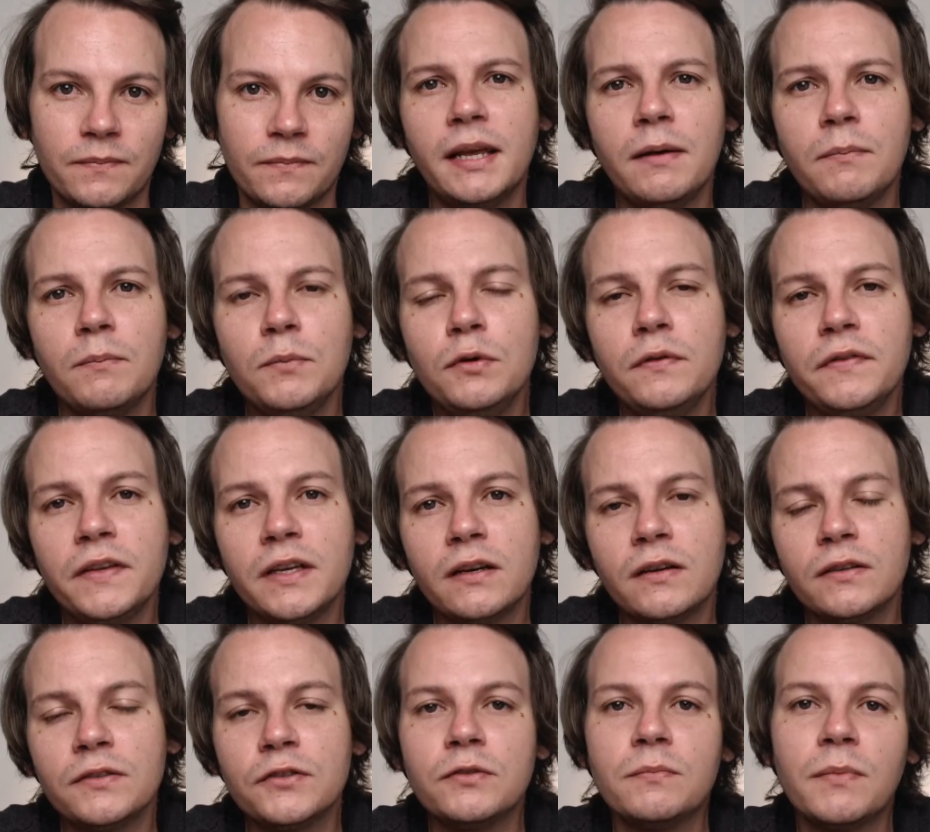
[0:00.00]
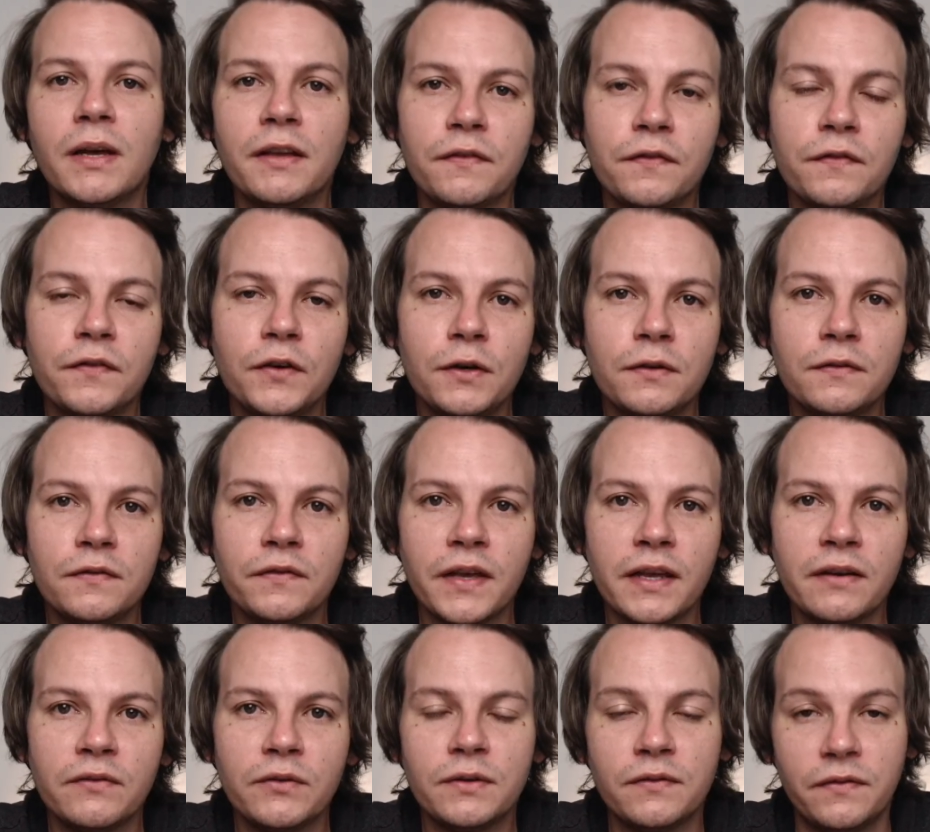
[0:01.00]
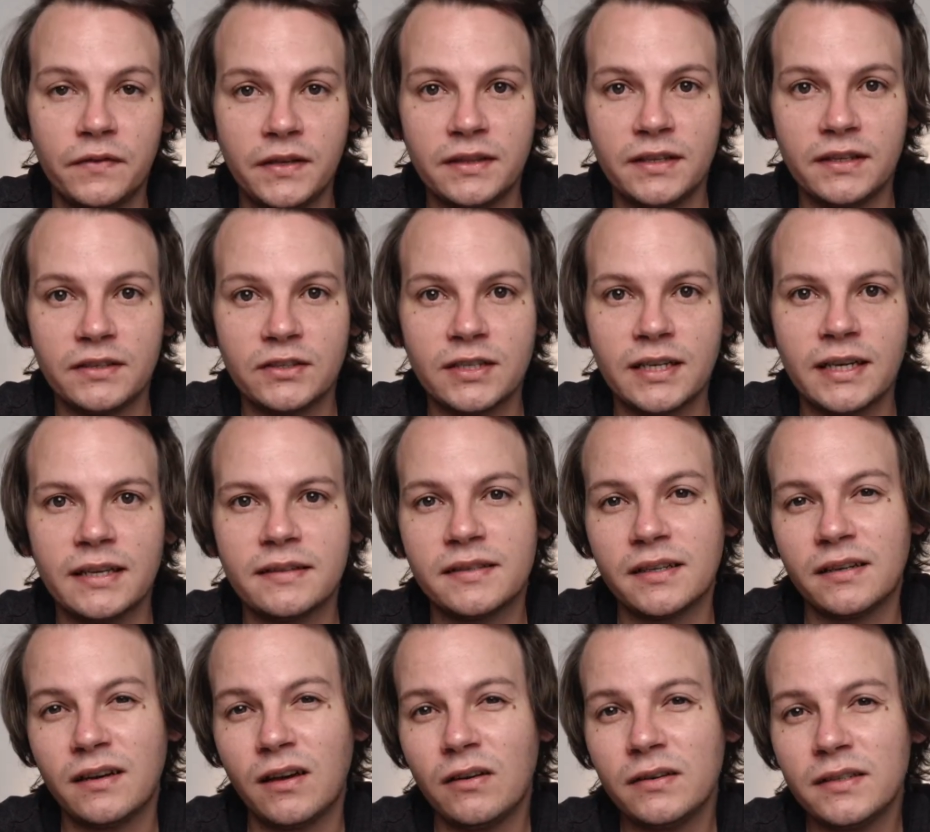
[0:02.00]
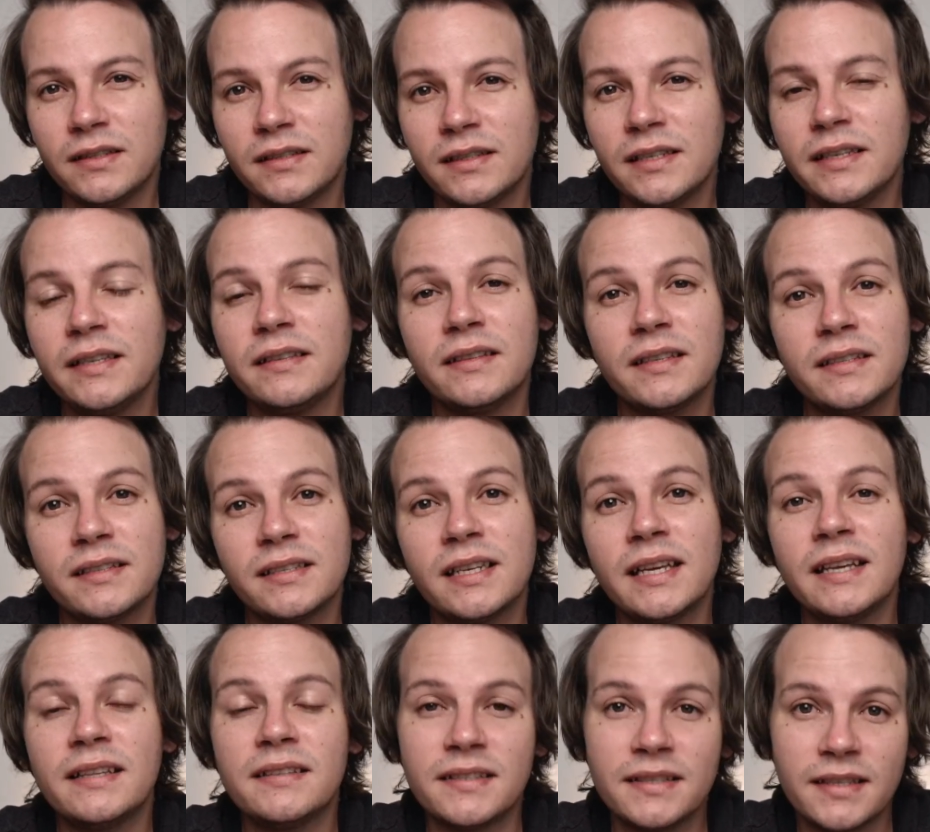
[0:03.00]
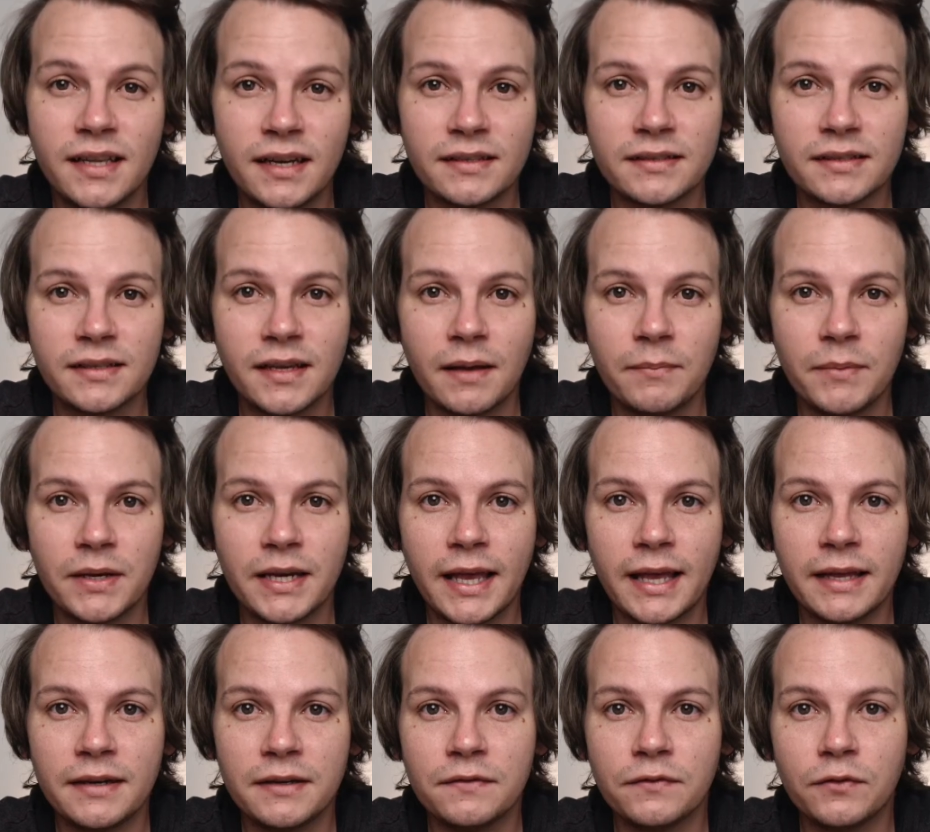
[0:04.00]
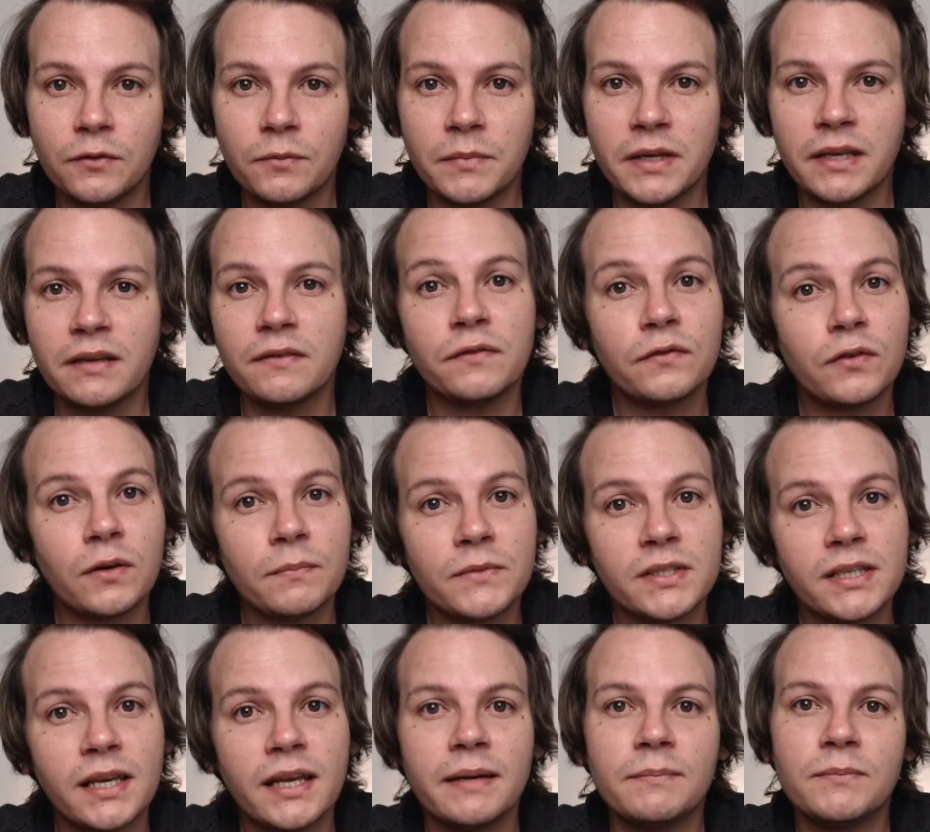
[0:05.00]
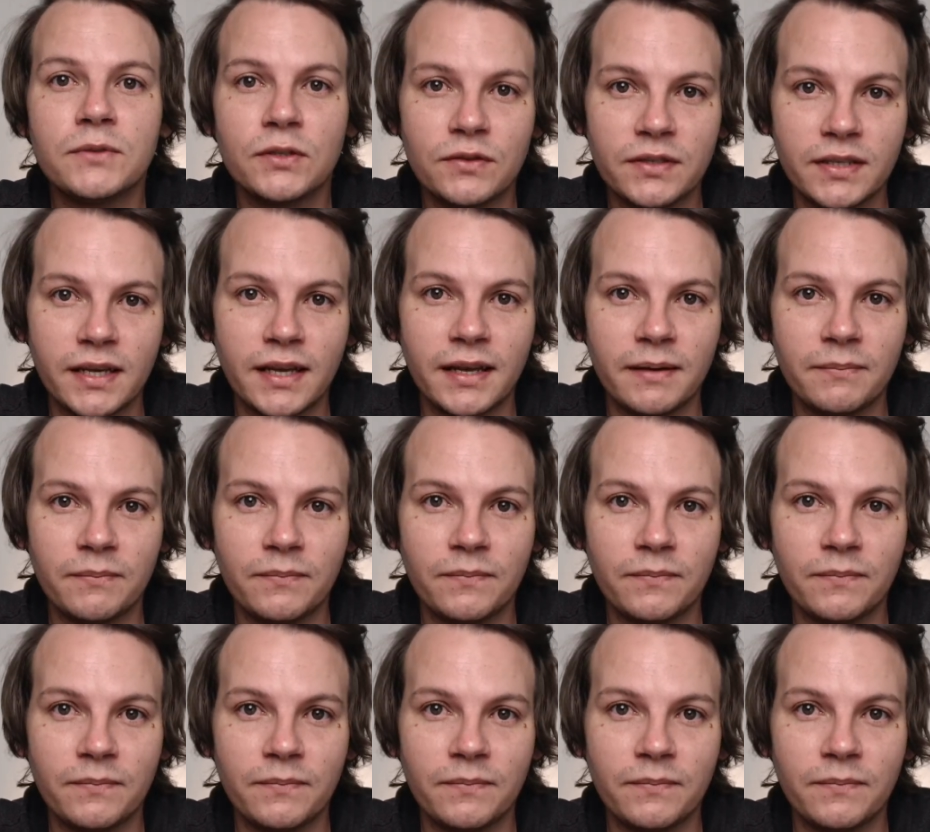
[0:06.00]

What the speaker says: Now moving on to my third favorite vintage lens, and honestly this lens does come in handy for me from time to time.